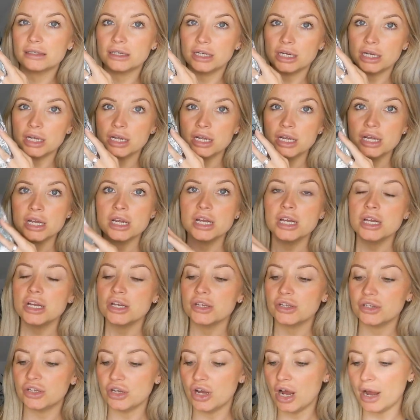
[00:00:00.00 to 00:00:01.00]

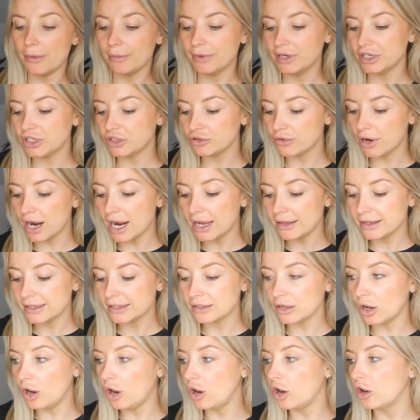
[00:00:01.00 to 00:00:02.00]
So I'm going to try
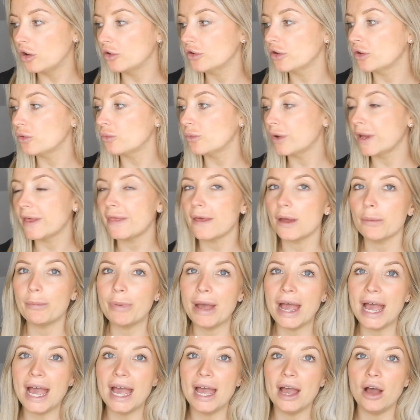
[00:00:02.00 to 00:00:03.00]
this on with a
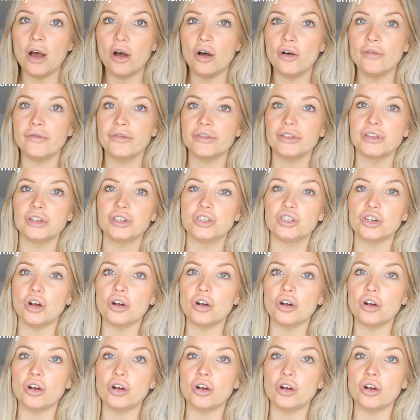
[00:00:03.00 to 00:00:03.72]
pair of the